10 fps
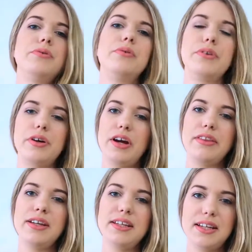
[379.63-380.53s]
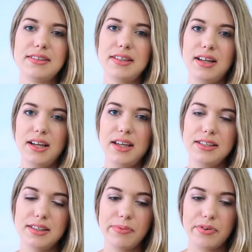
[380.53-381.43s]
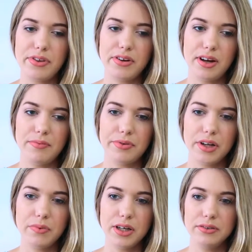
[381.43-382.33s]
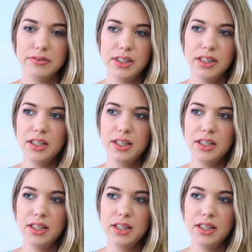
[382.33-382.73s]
although I think yesterday he slept through the night pretty well.